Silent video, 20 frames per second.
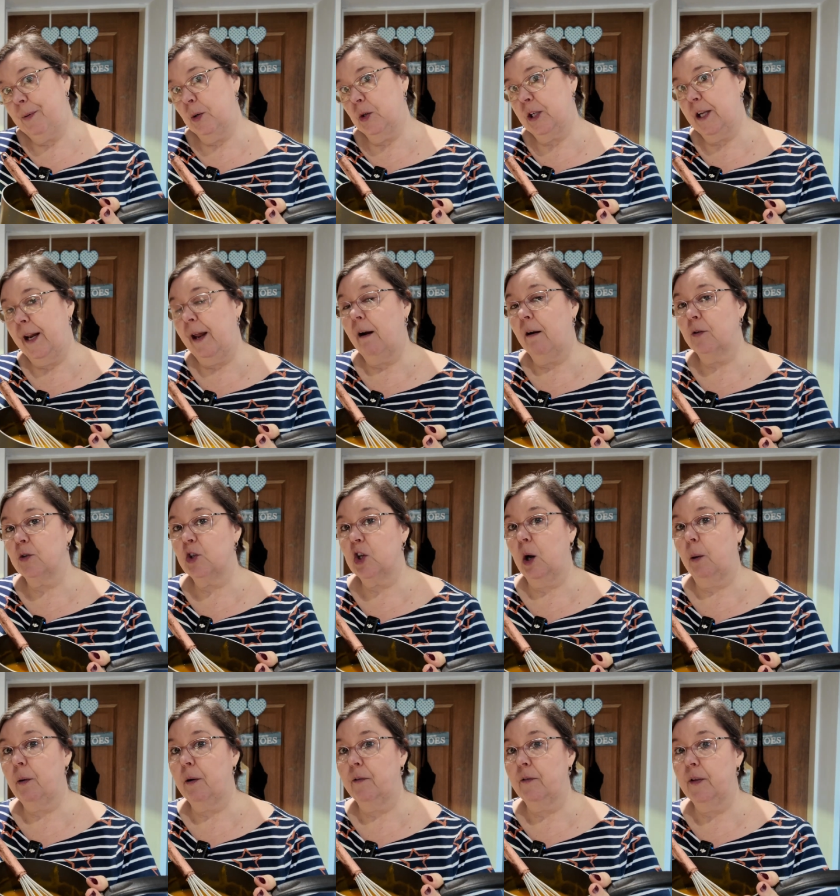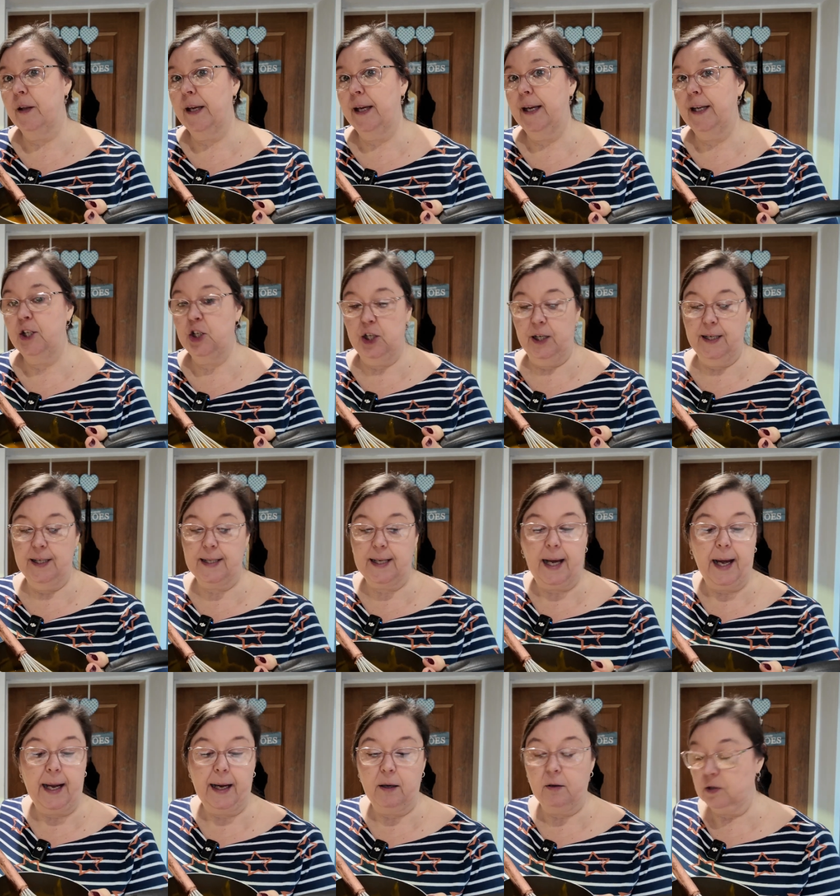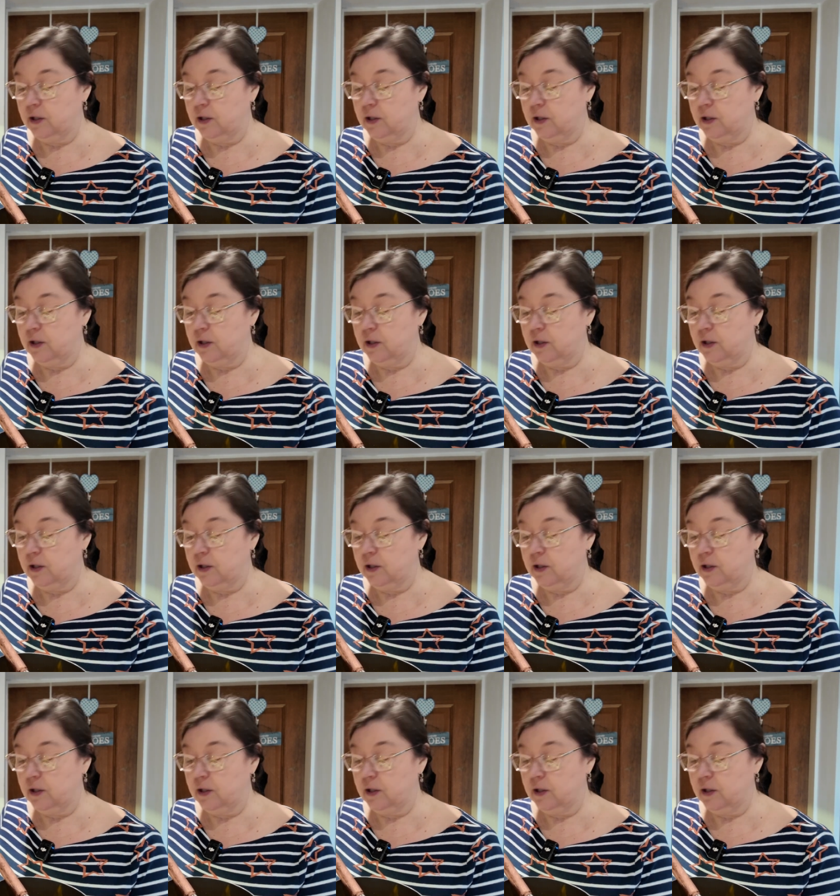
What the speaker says: putting it on top of the cheesecake,